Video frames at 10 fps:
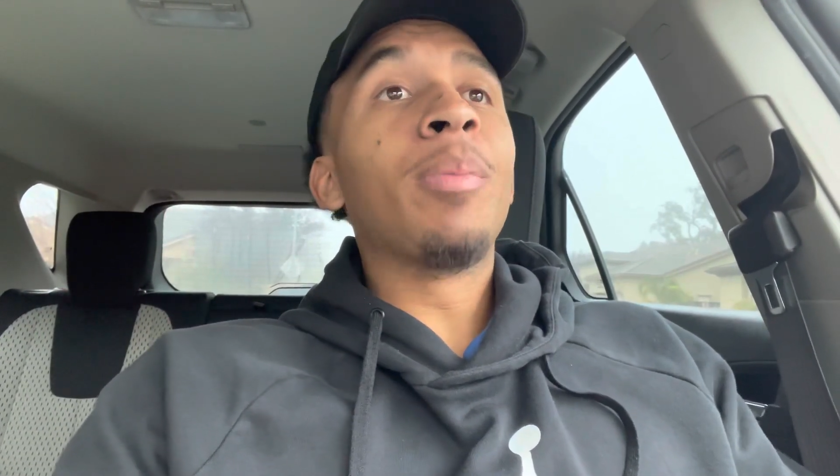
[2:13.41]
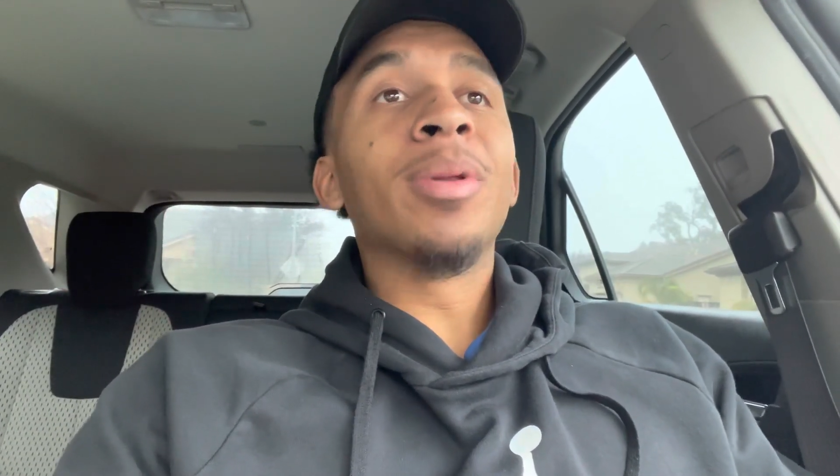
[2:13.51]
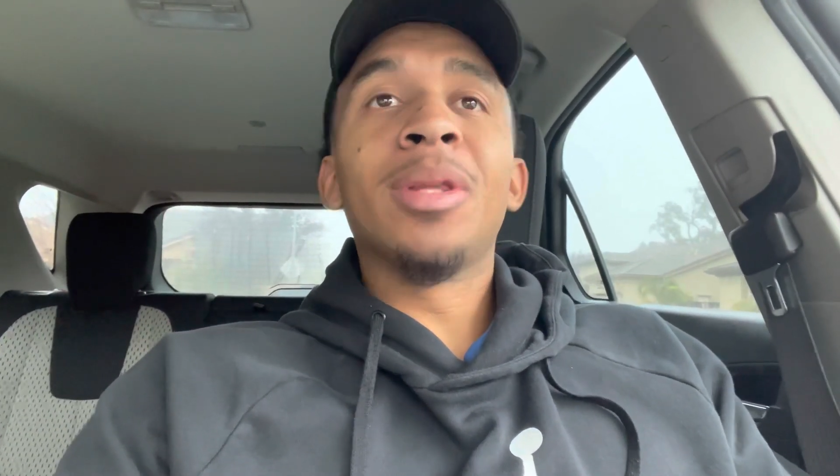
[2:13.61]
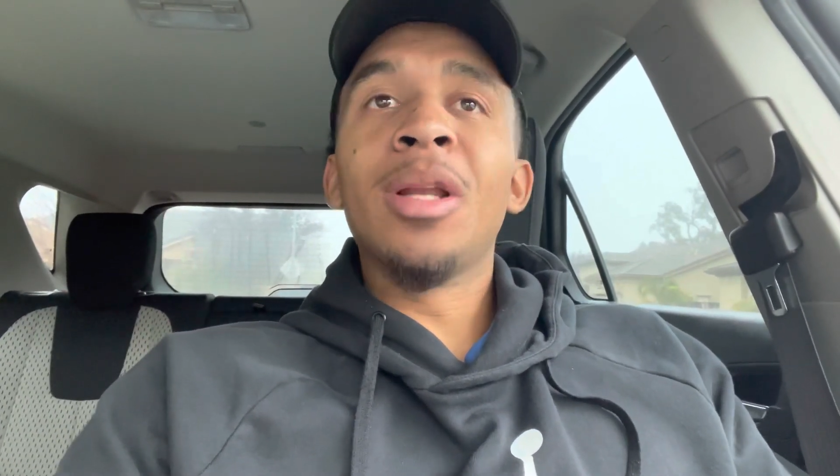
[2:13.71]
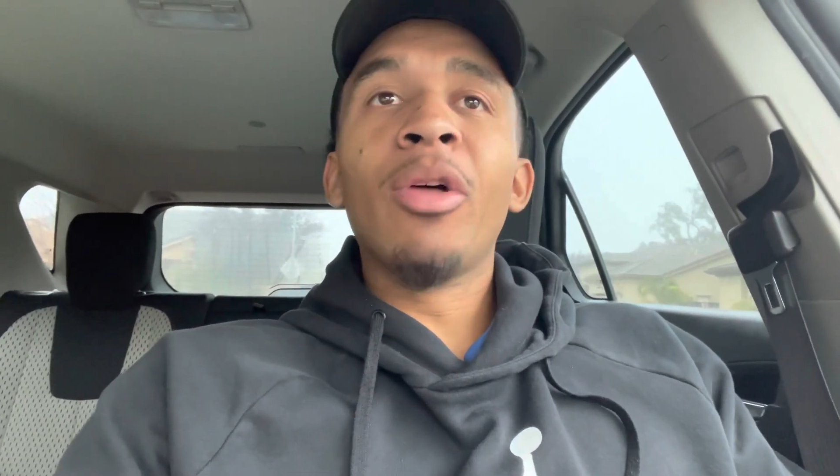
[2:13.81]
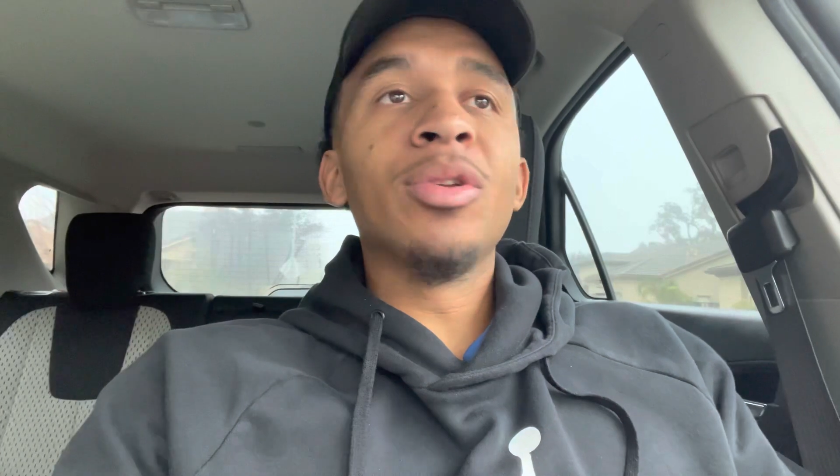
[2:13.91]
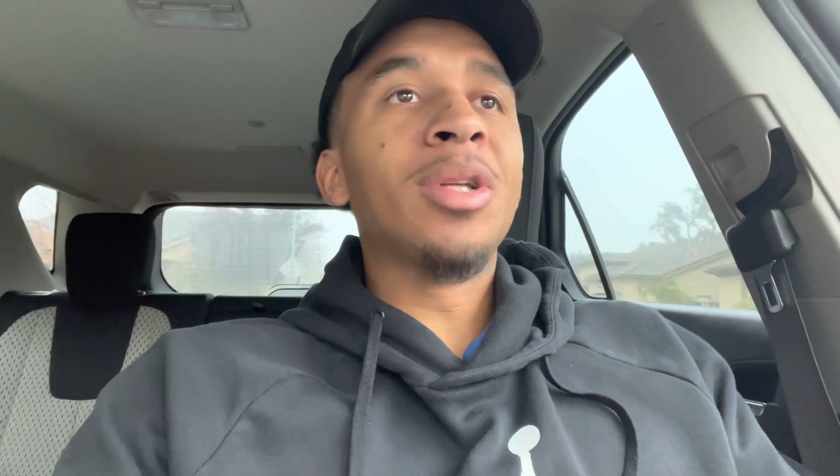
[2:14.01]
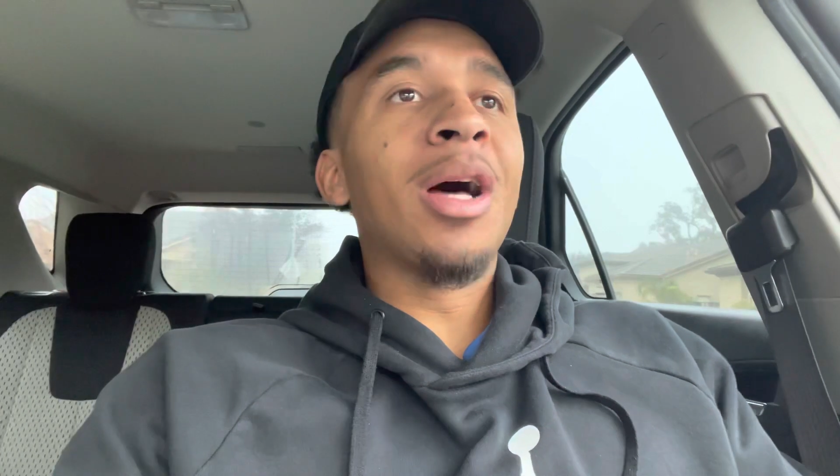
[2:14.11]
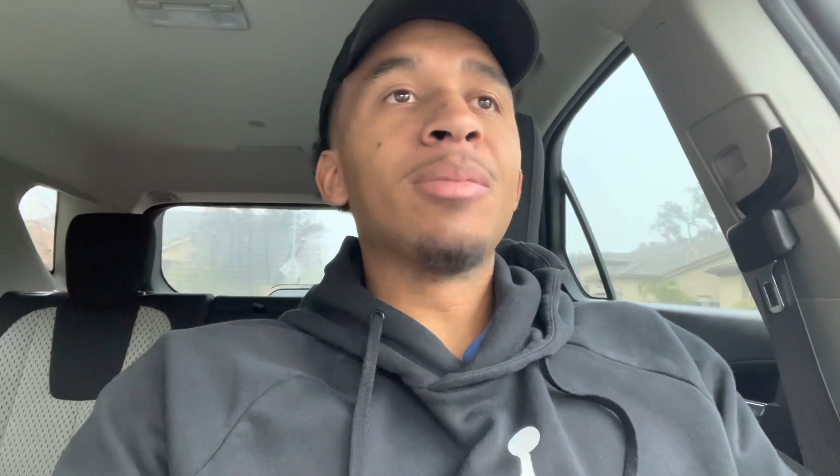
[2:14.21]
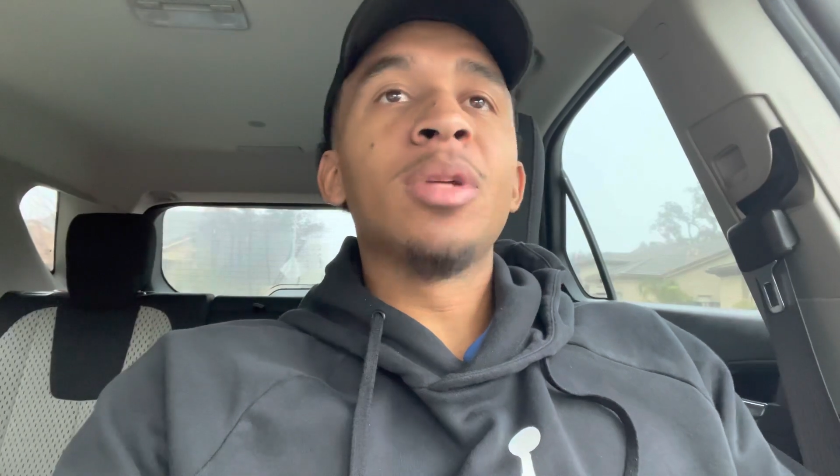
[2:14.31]
But then other
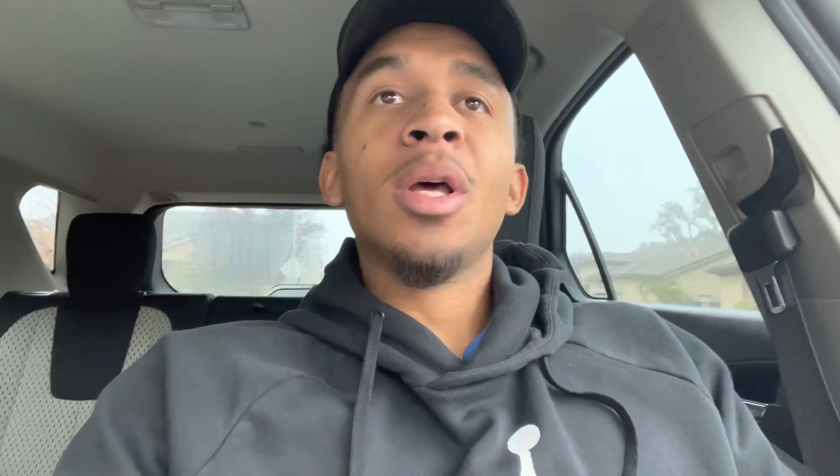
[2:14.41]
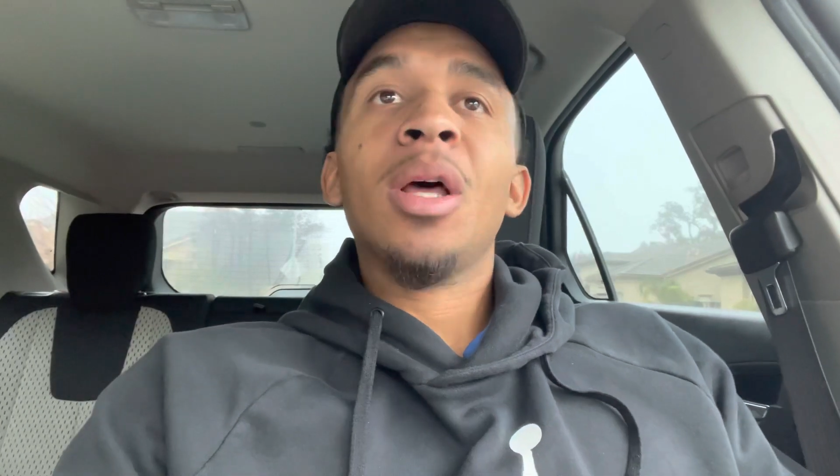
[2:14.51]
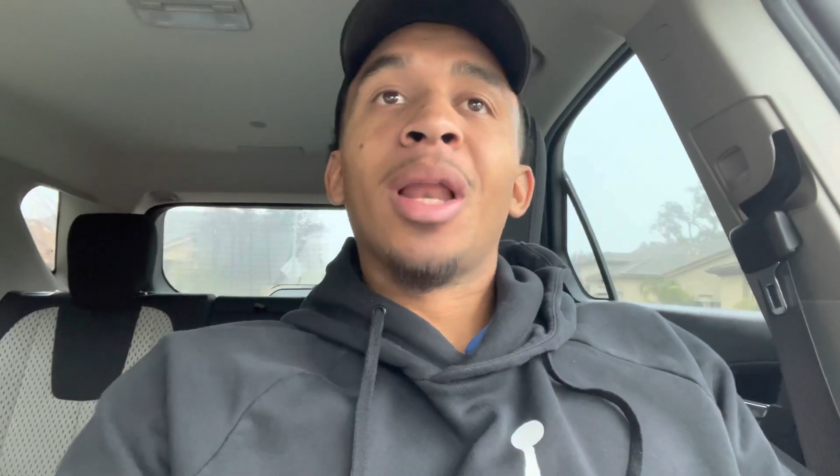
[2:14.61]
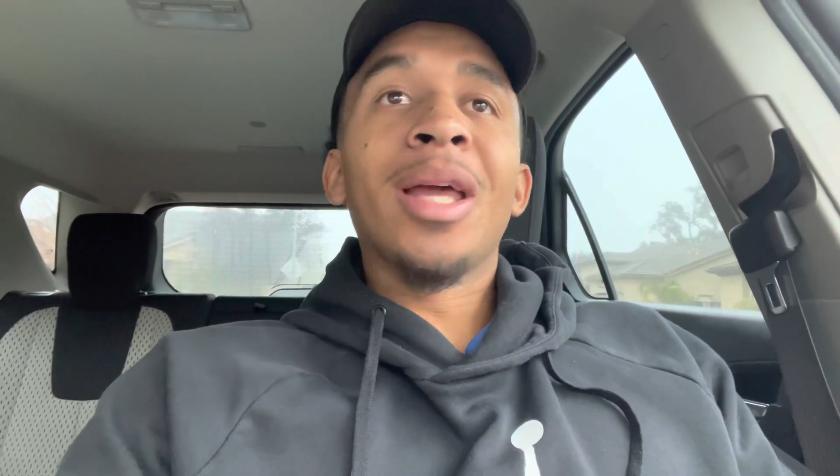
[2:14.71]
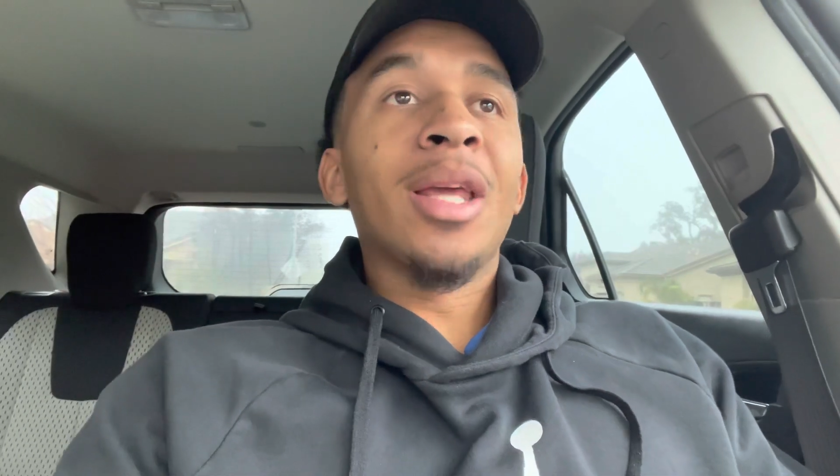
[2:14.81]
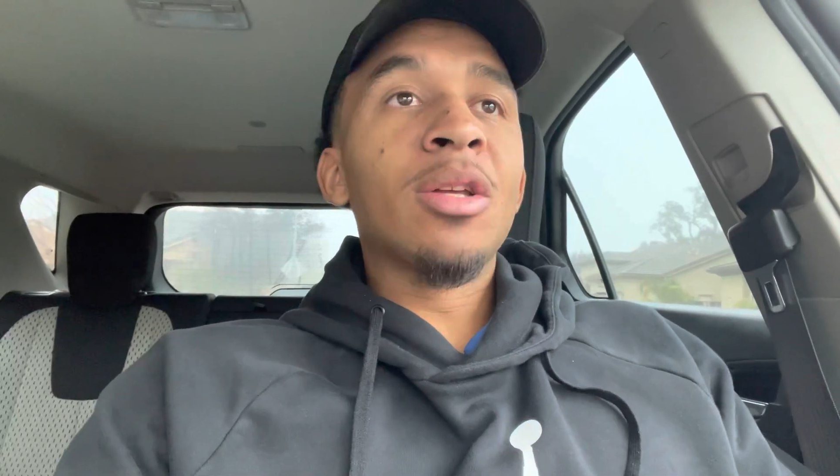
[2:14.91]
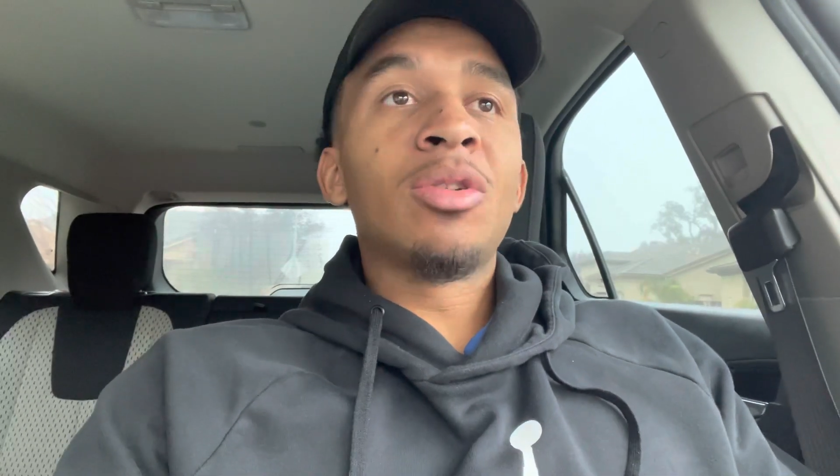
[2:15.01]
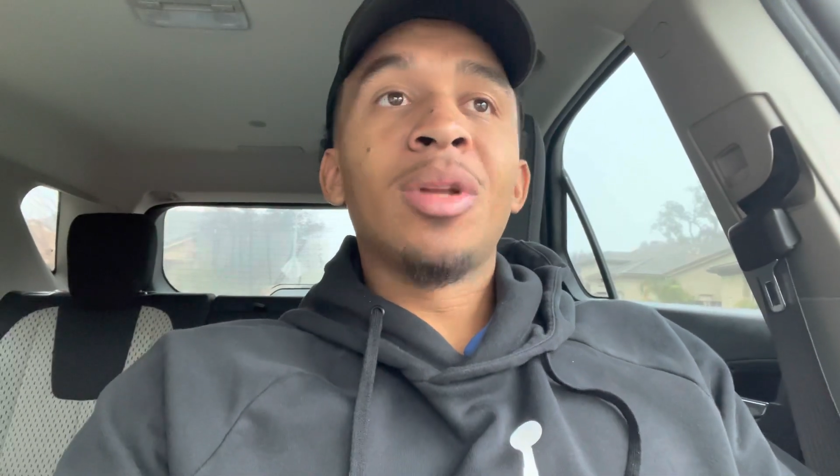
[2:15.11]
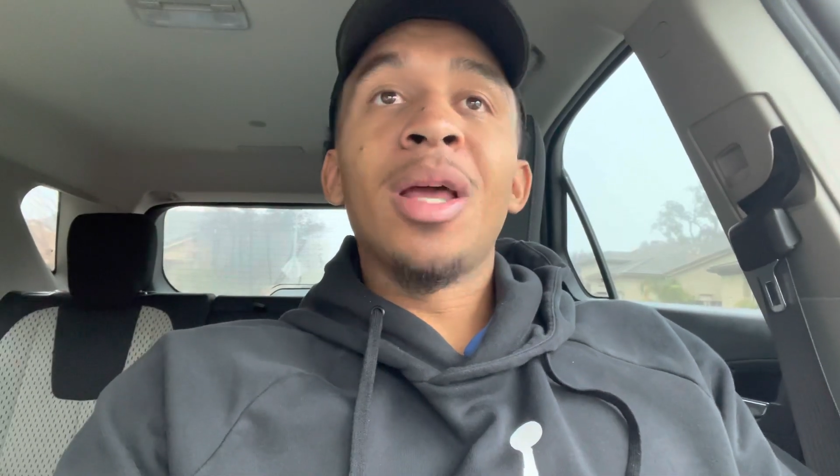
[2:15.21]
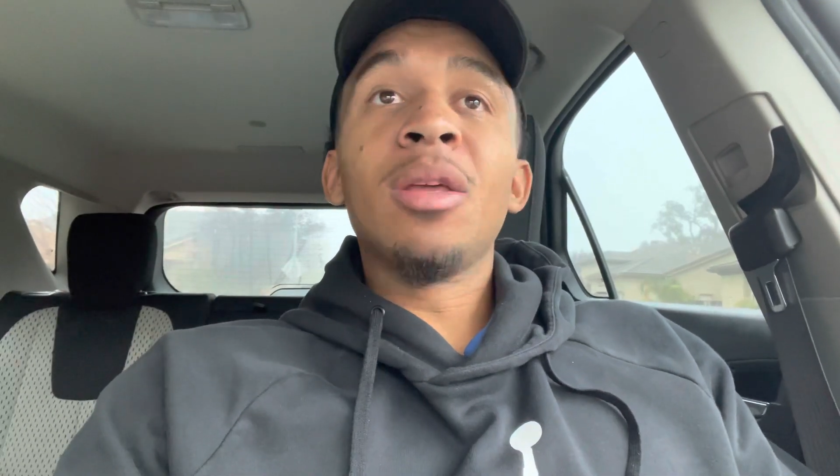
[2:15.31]
times, like
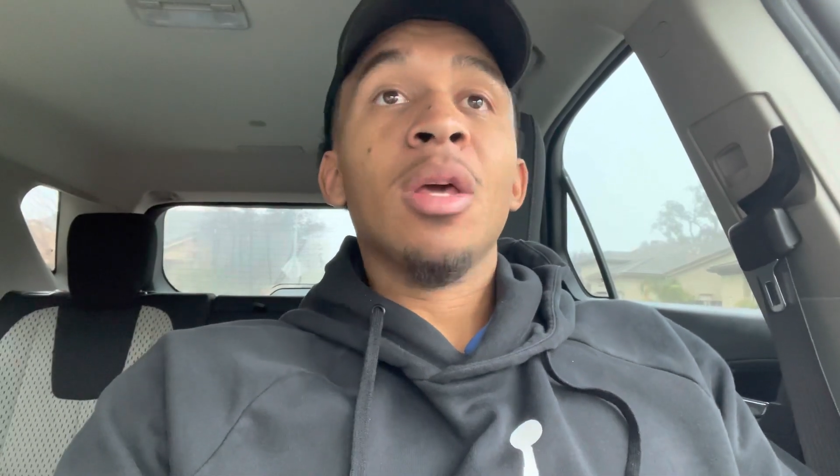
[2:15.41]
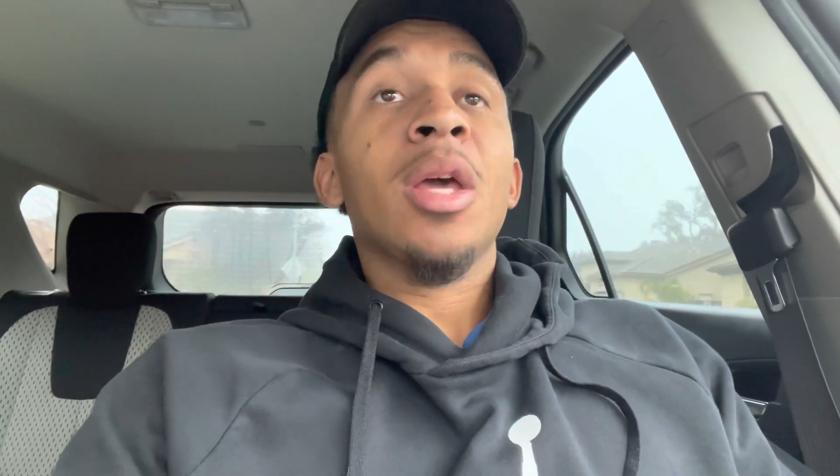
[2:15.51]
yesterday,